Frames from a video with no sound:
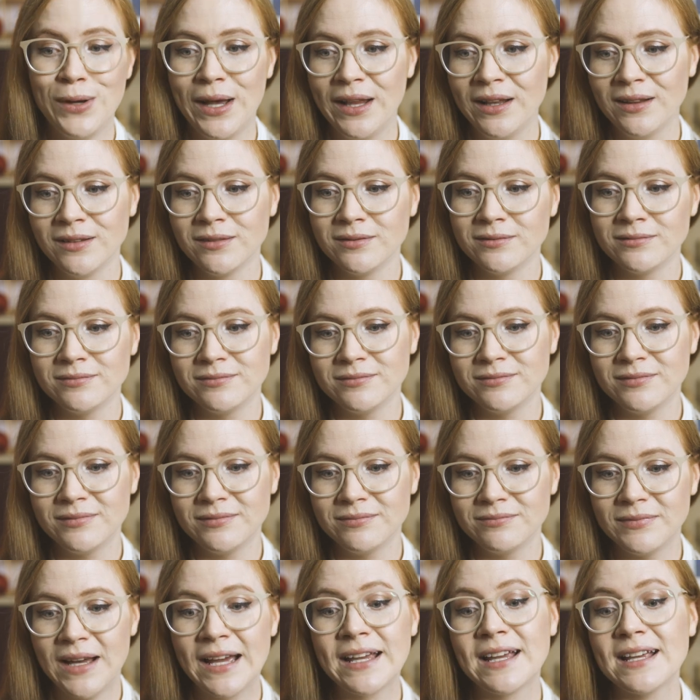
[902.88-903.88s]
well,
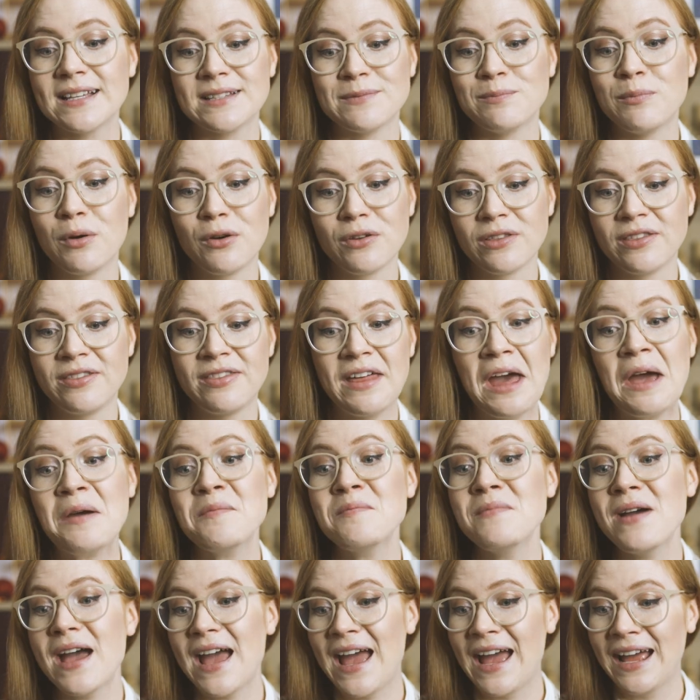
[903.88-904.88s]
I guess both
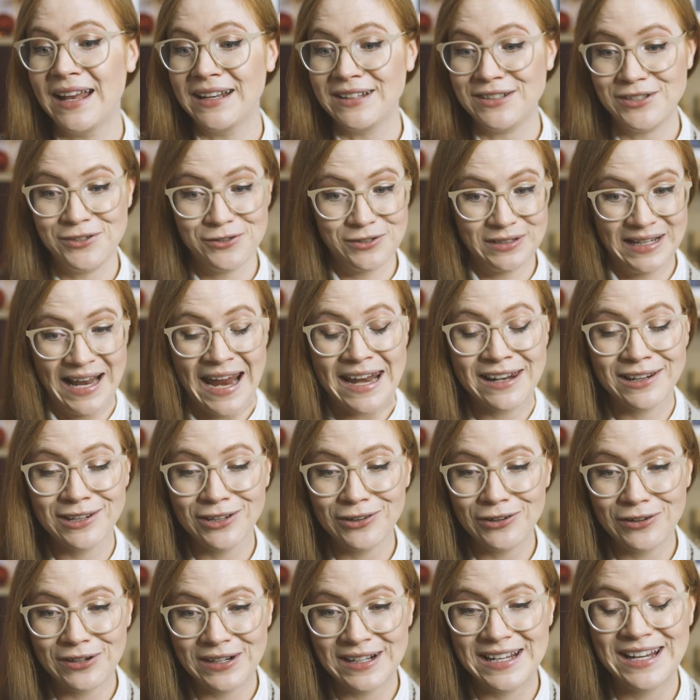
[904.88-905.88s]
them and your
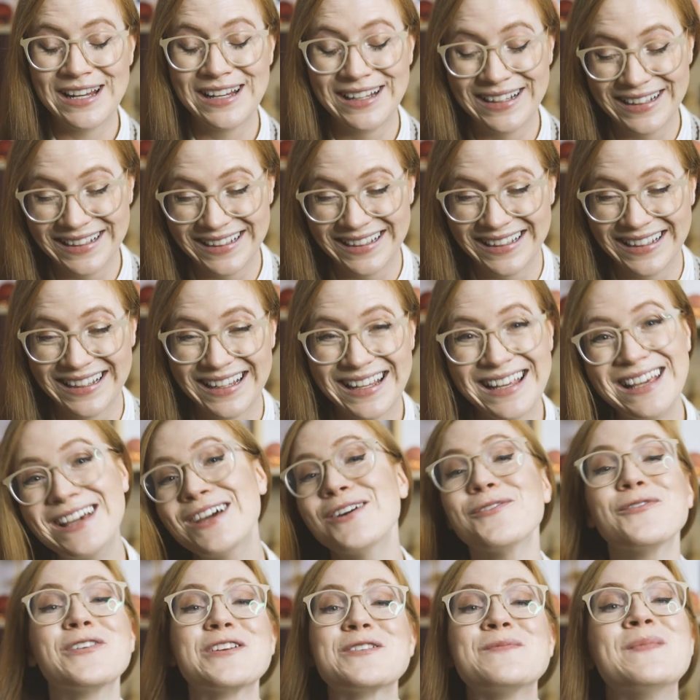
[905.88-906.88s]
landlord.
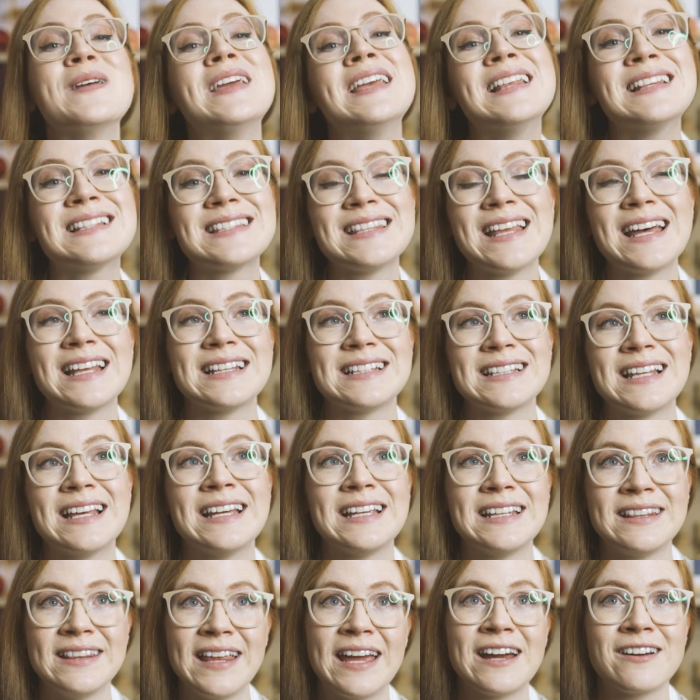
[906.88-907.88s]
Which means that
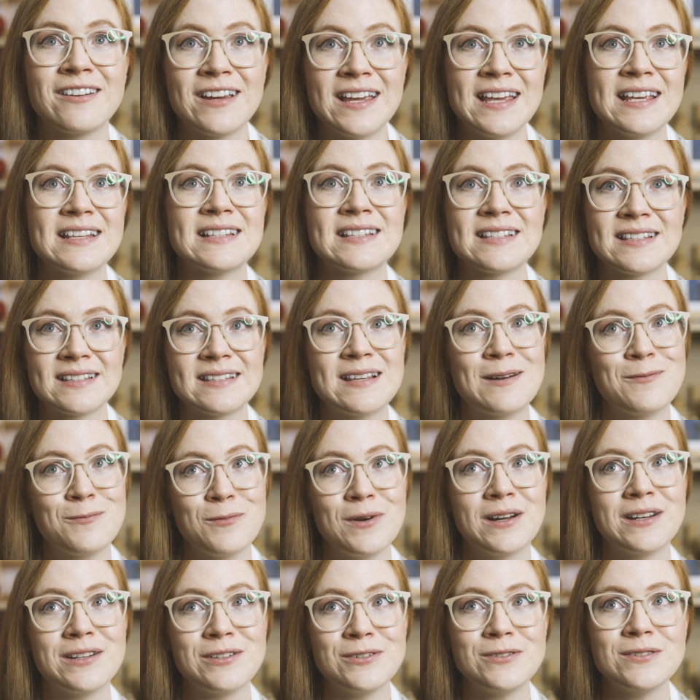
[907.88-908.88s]
like there is
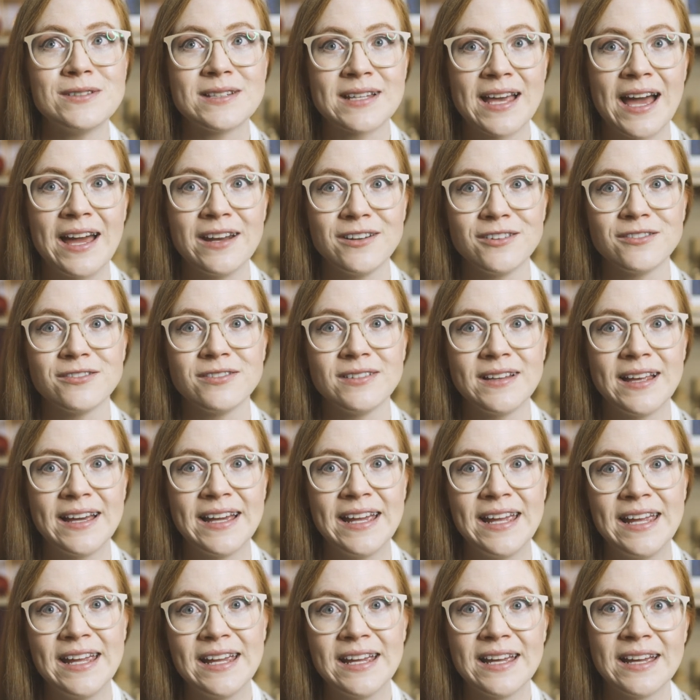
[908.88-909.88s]
someone who's kind of
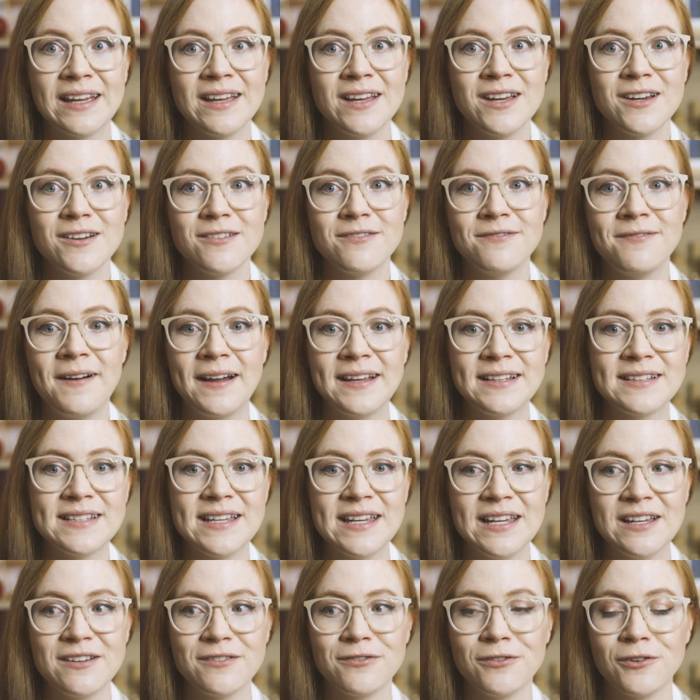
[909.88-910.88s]
like
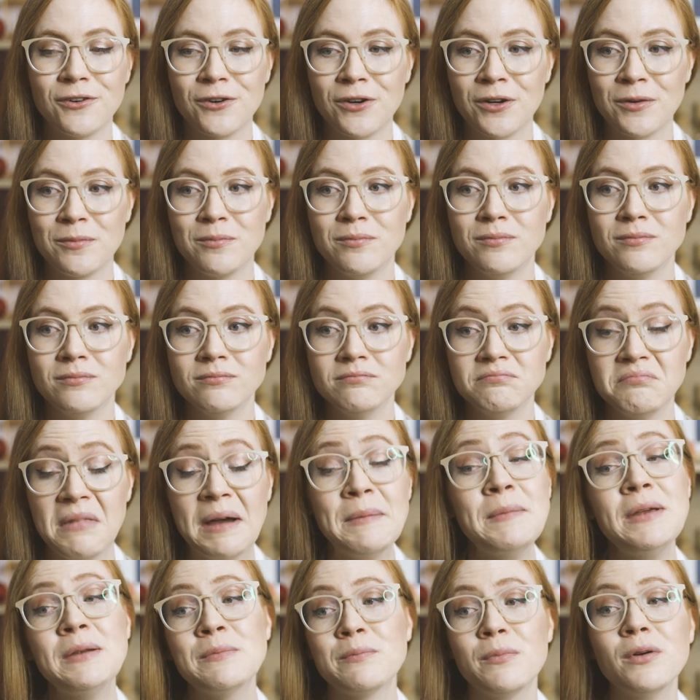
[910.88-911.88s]
fighting for,
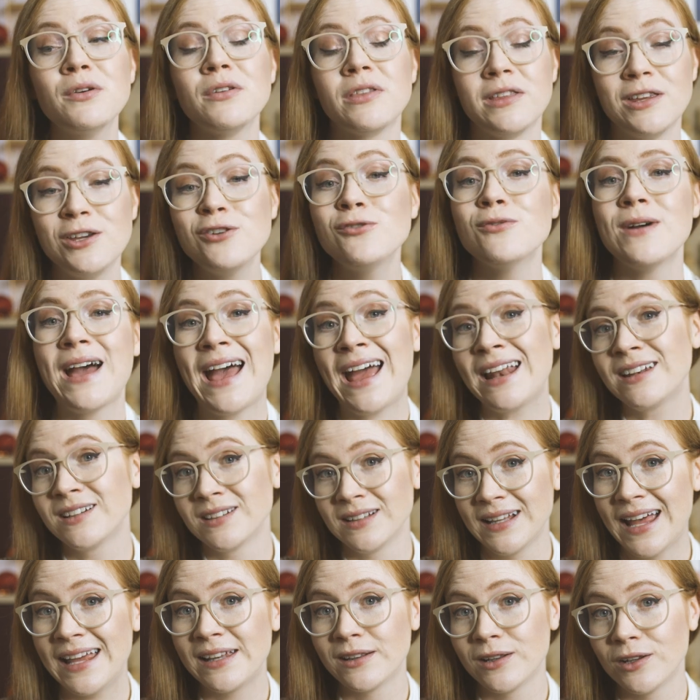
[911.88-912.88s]
I mean, both you and the
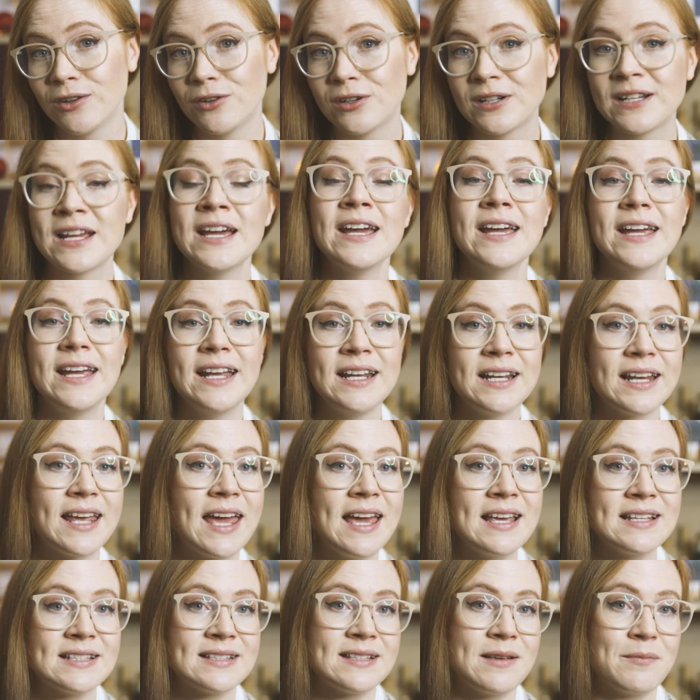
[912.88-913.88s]
landlord, in
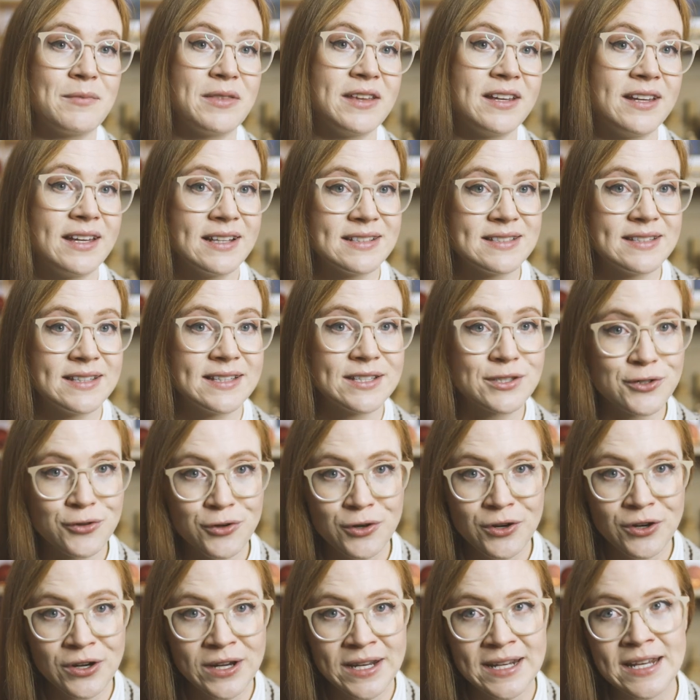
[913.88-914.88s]
case something gets
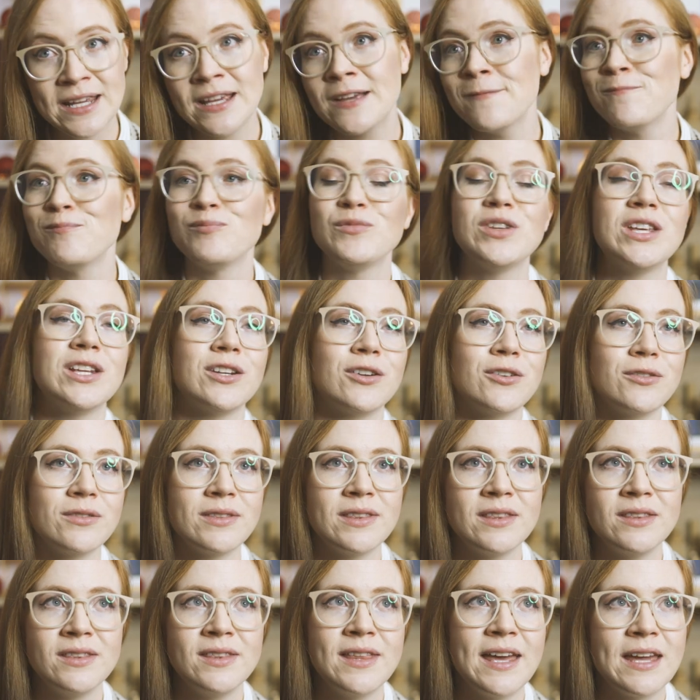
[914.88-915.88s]
destroyed, you know,
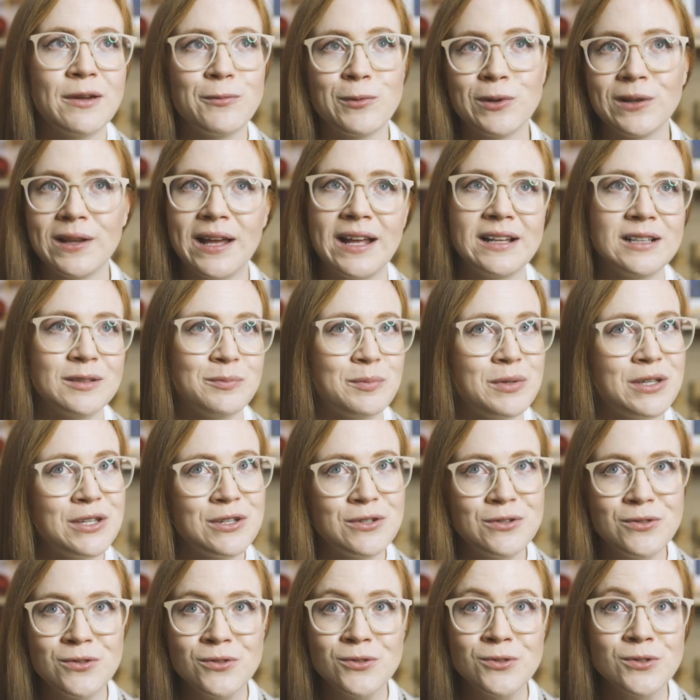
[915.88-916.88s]
they will help
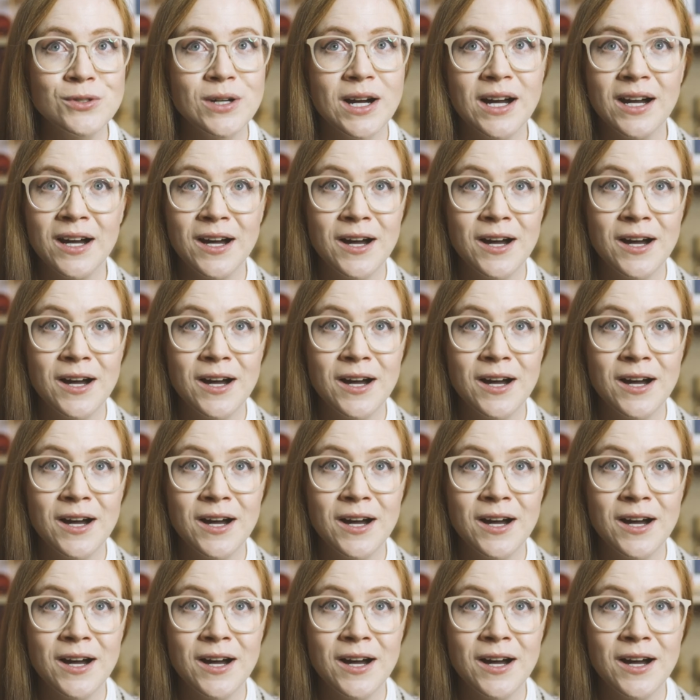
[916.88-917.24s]
you,